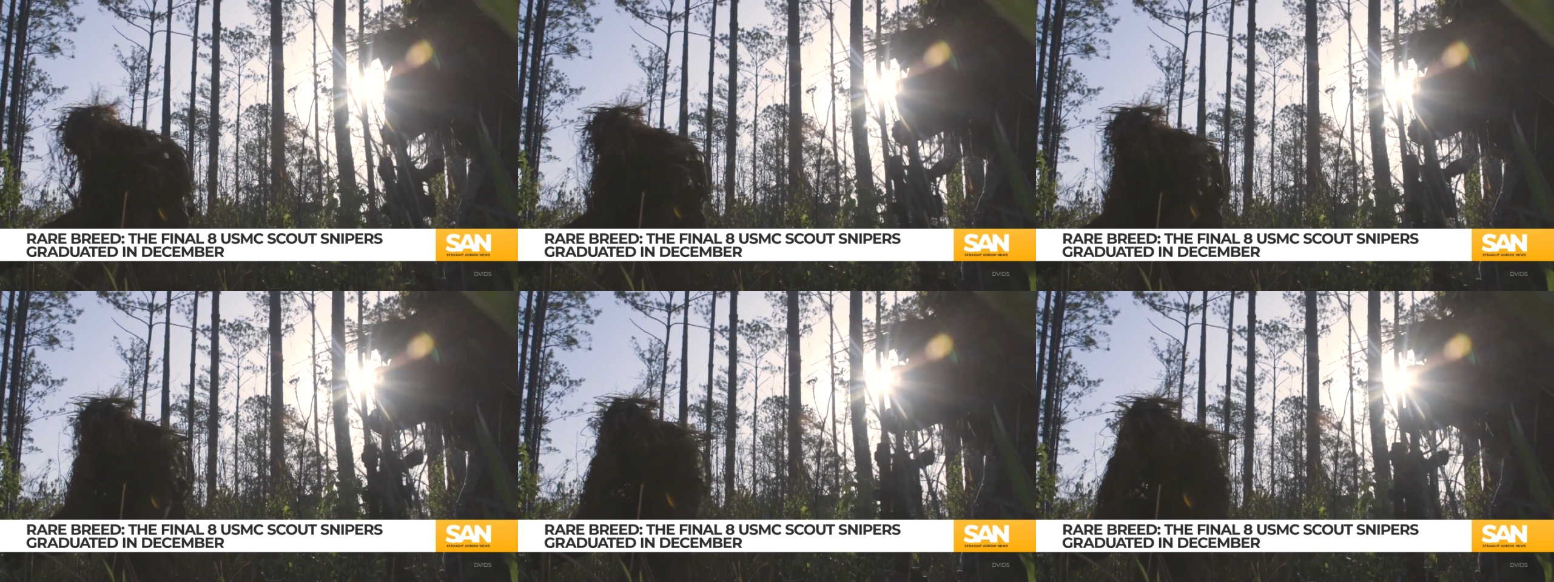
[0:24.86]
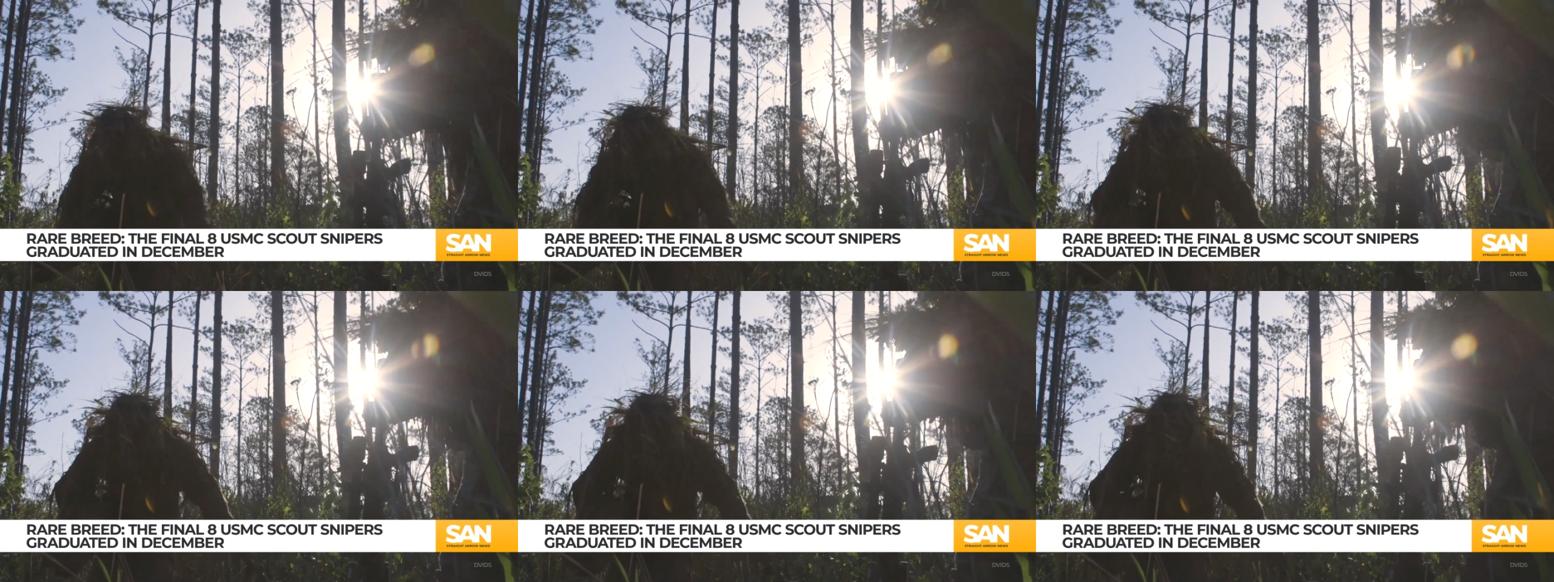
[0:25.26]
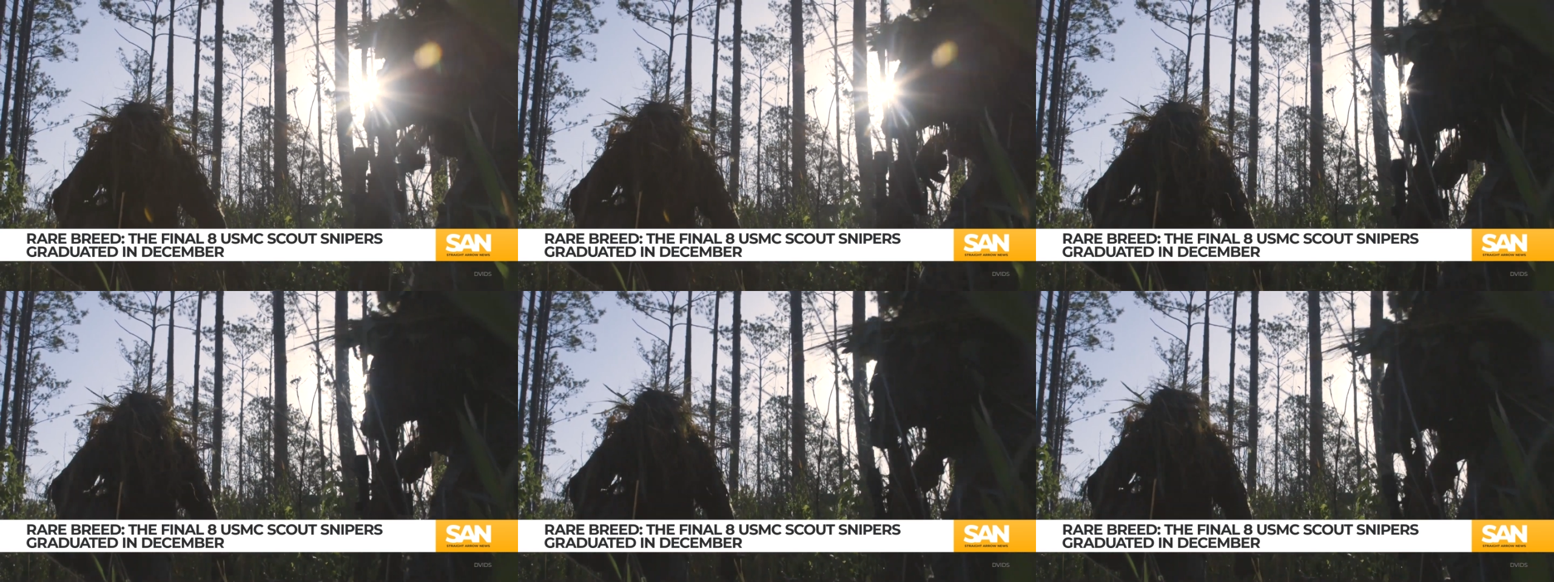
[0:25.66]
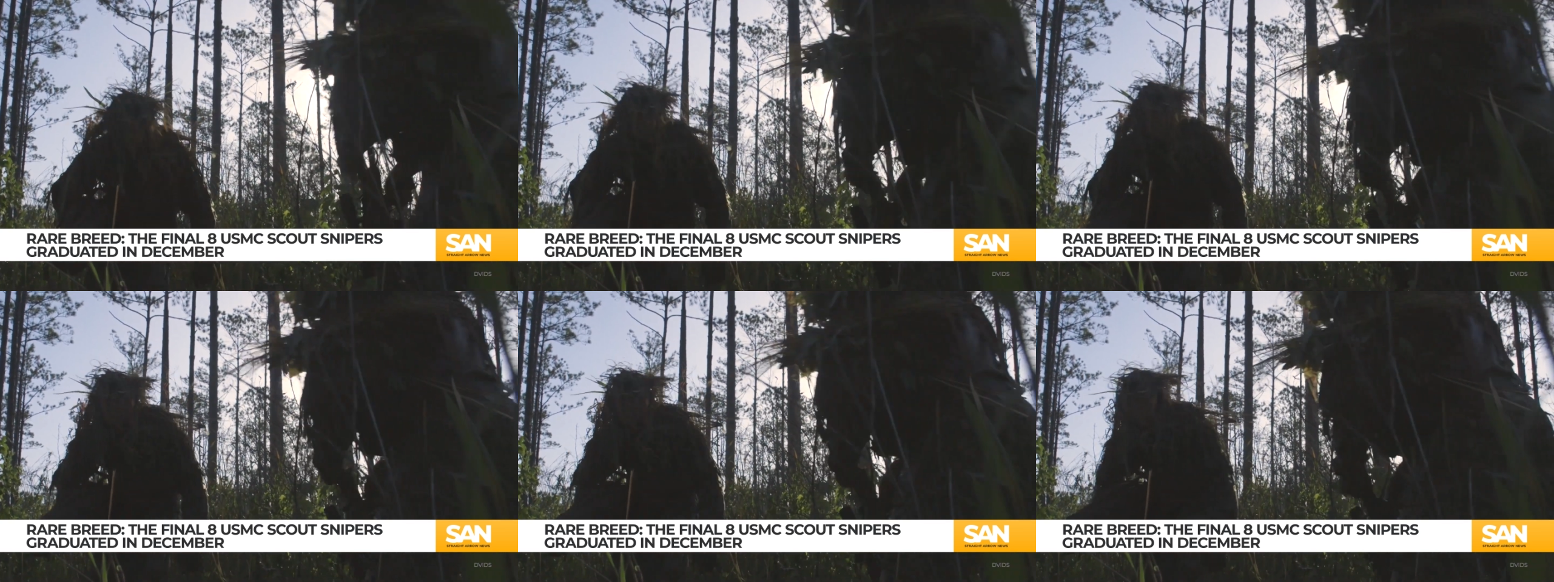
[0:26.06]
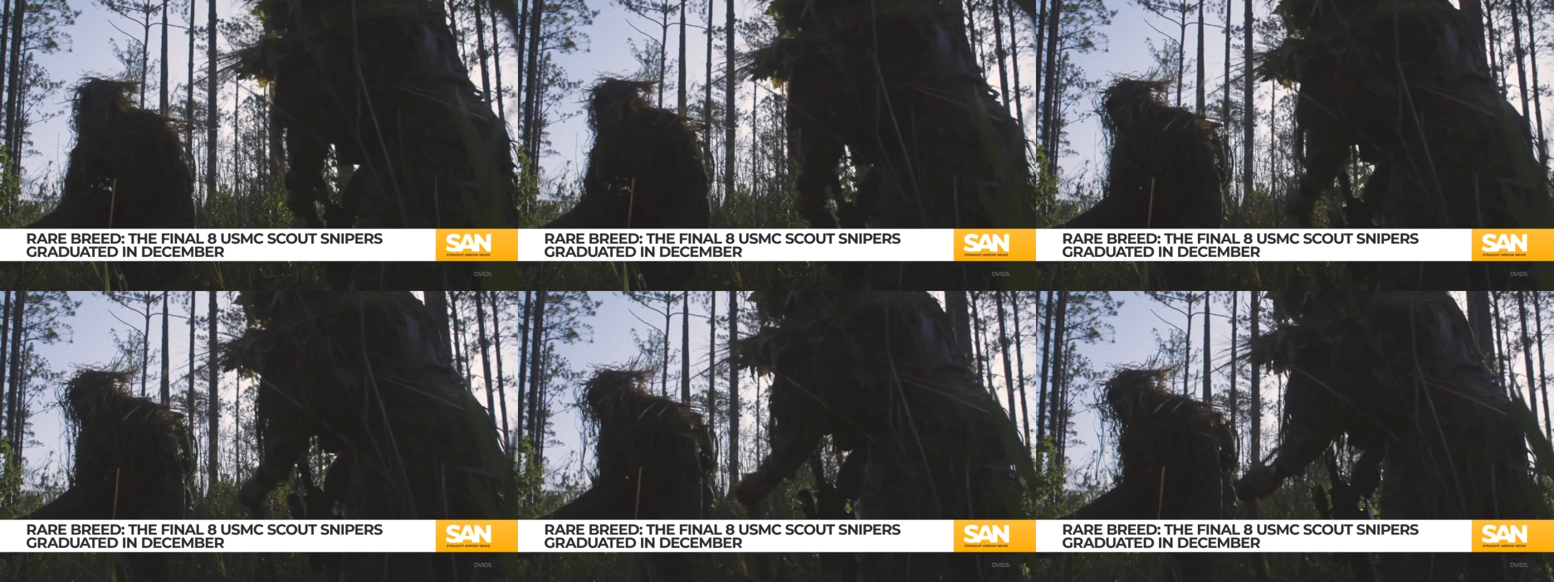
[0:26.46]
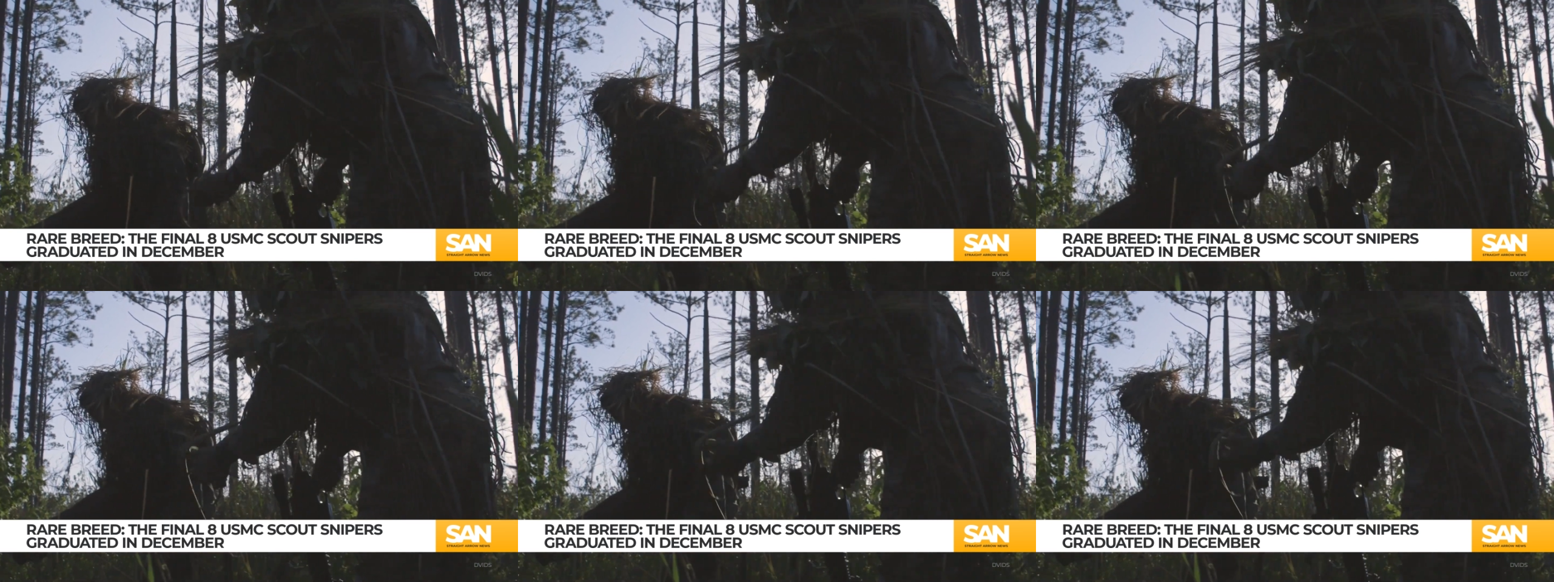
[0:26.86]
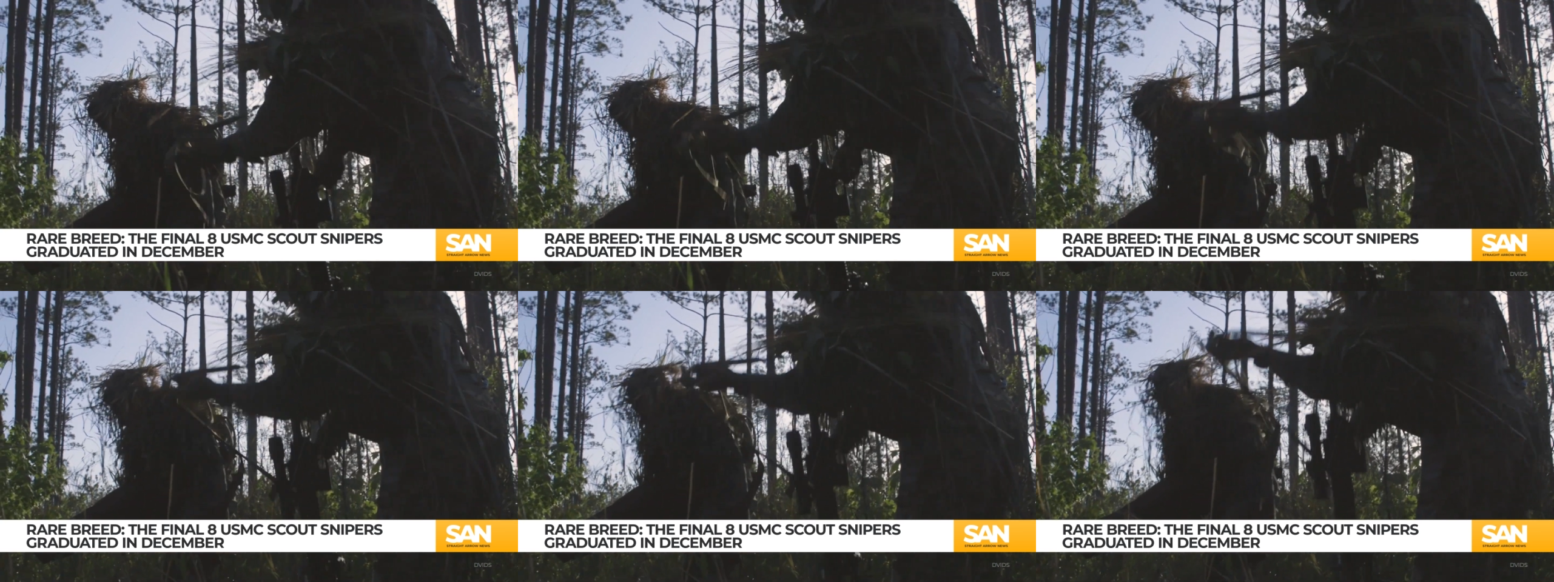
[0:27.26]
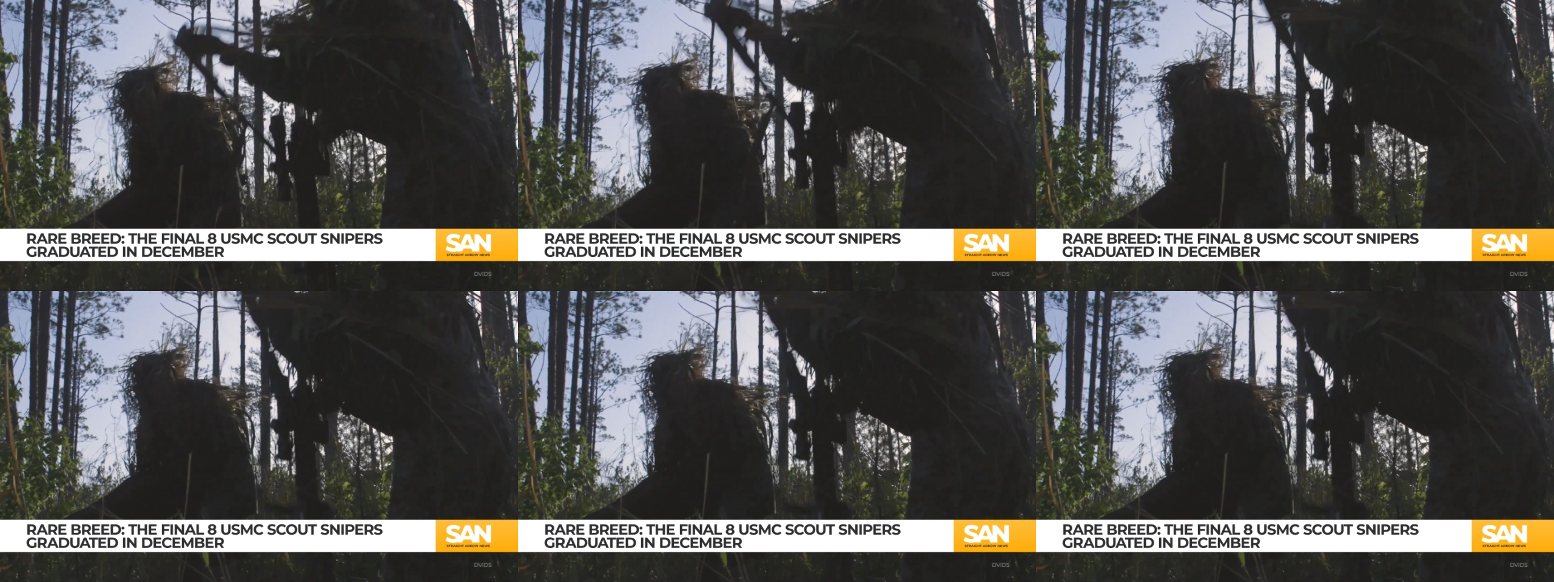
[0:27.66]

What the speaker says: No face is visible, so there are no lips to read.